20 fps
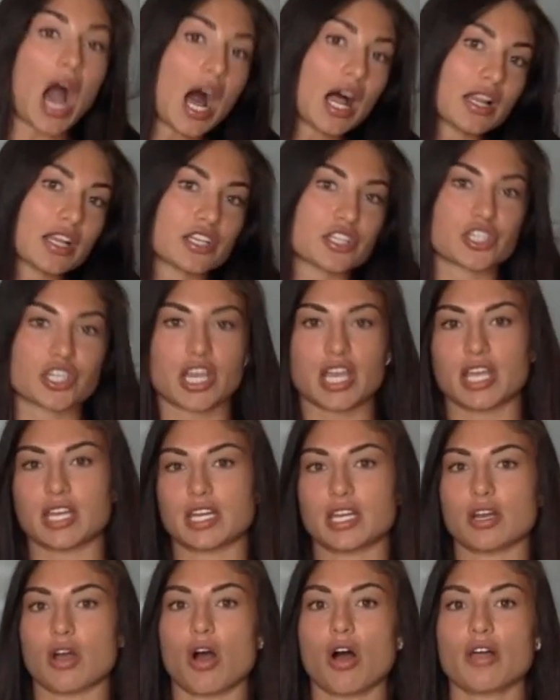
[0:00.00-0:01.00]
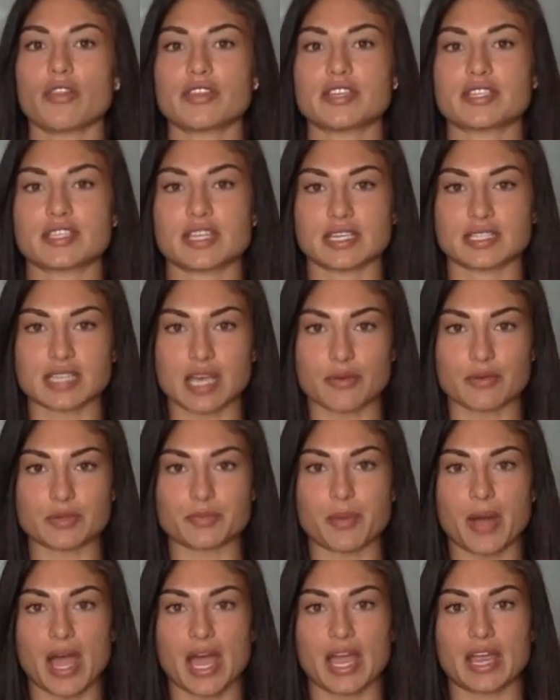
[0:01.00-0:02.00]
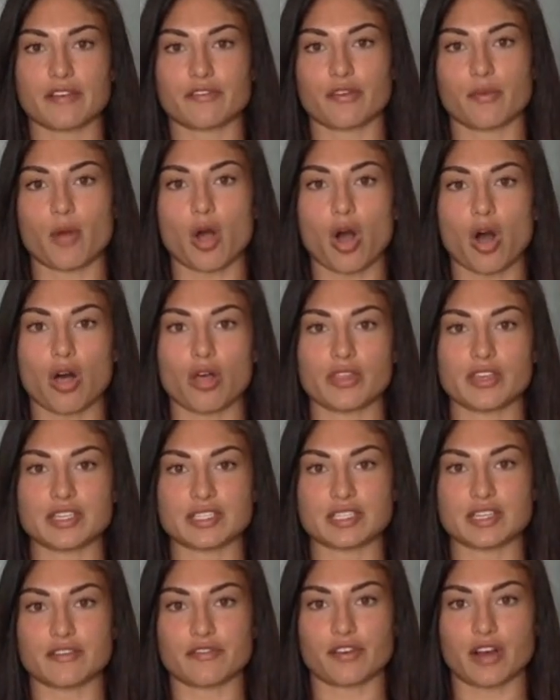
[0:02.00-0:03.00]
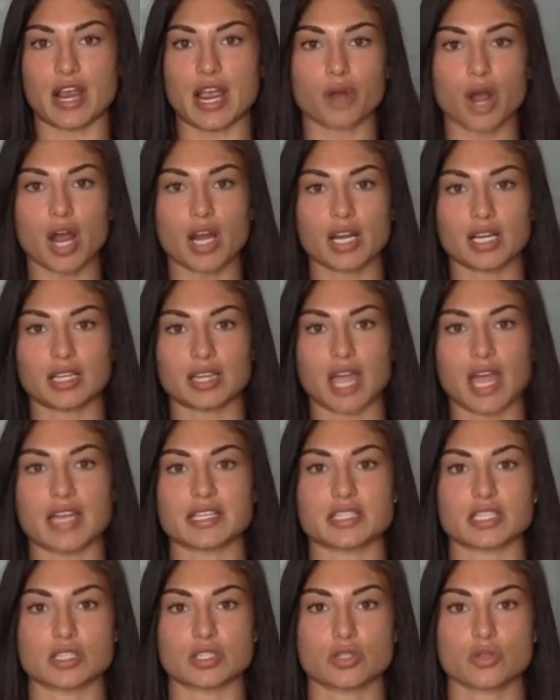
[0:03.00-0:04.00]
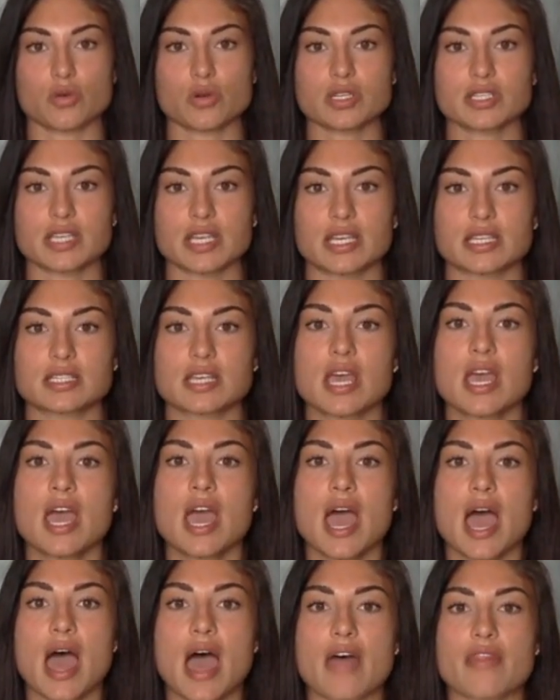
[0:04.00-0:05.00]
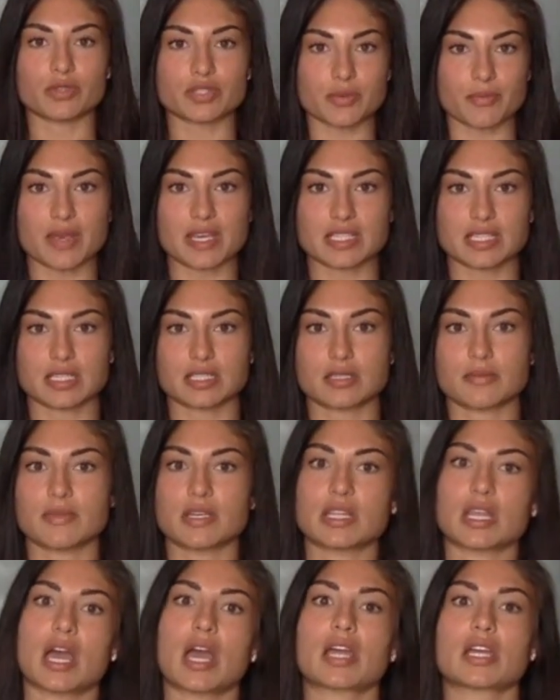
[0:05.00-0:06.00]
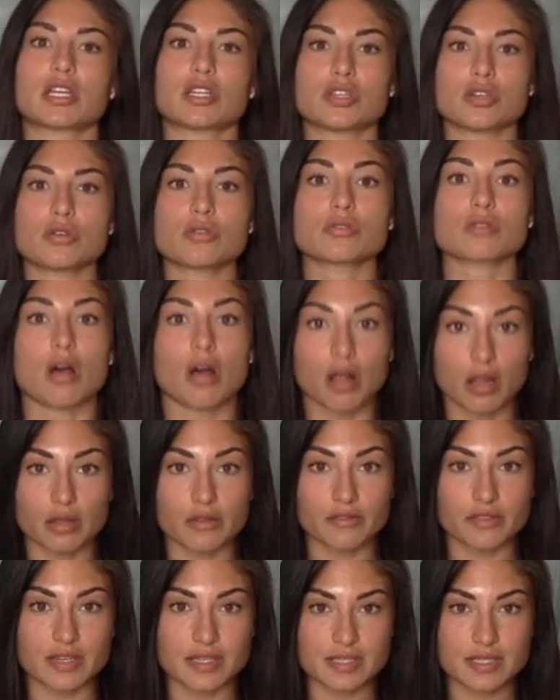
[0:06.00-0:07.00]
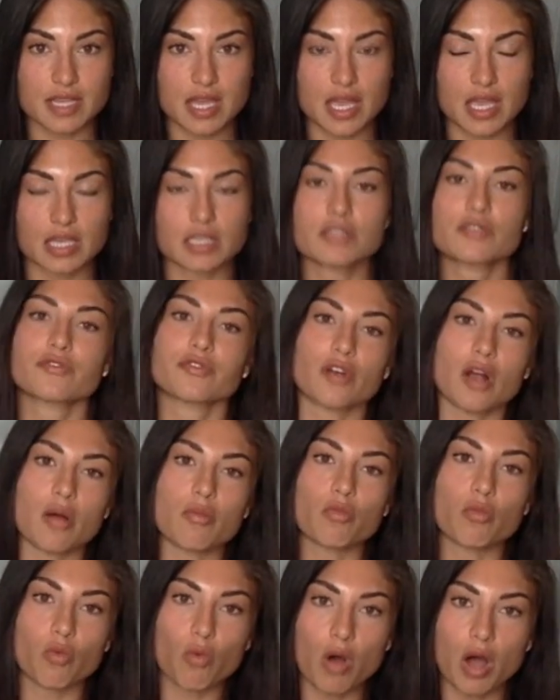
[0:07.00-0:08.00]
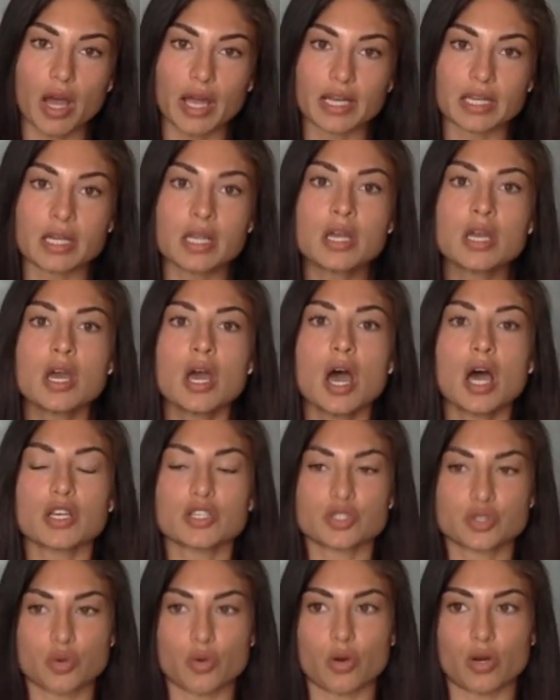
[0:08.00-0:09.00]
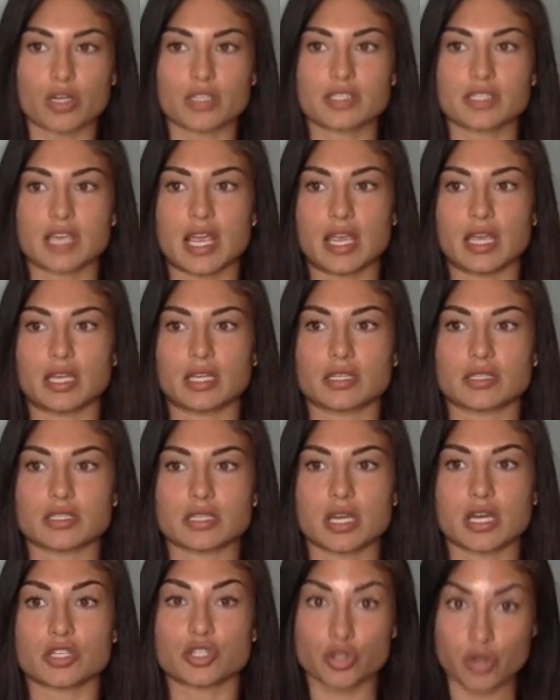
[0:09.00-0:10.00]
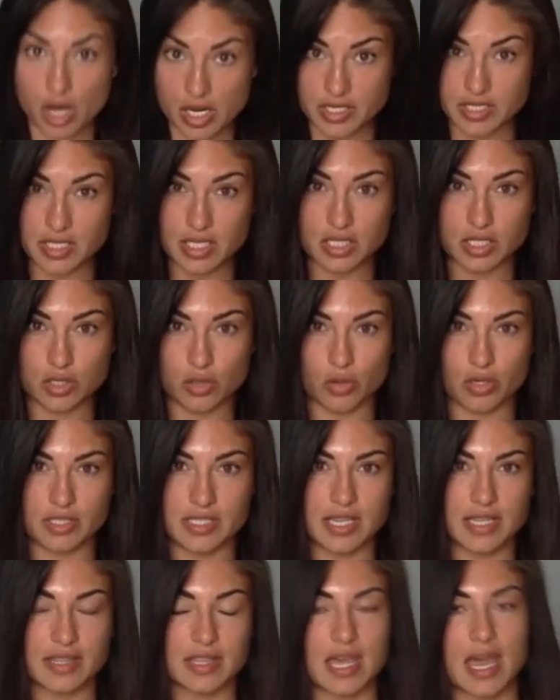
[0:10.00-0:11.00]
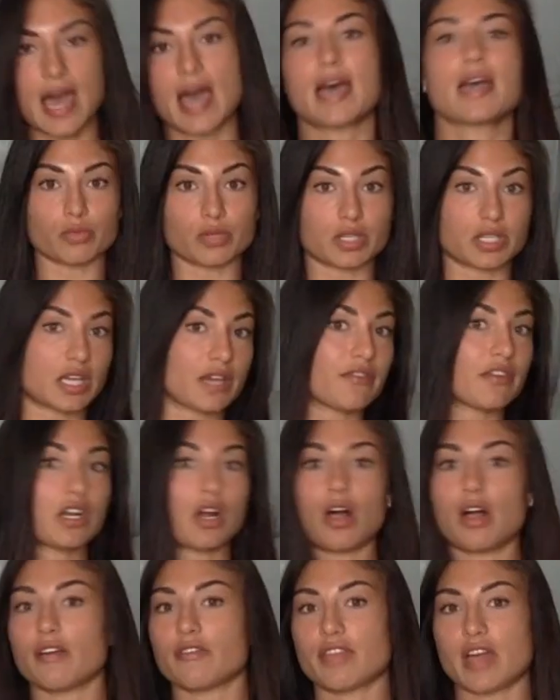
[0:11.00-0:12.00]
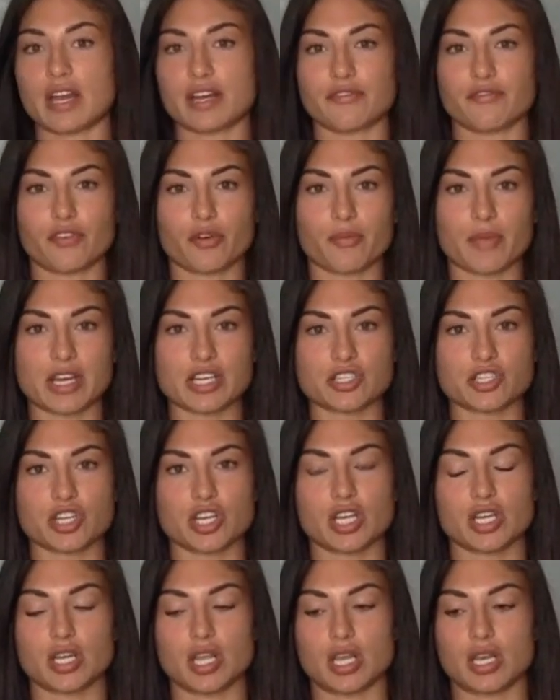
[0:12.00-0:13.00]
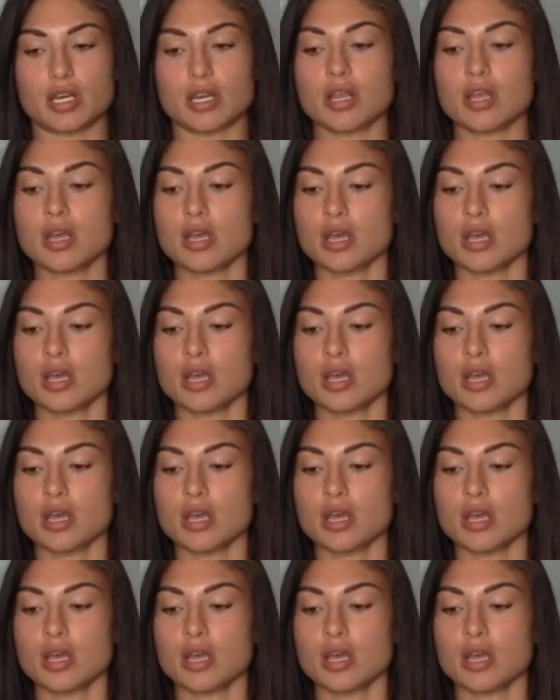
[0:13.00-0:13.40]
collagen and all these things I was buying from all these different product lines and sources. And it was amazing to me that I could use all of these things from one source, and a trusted source at that. Given all of that information and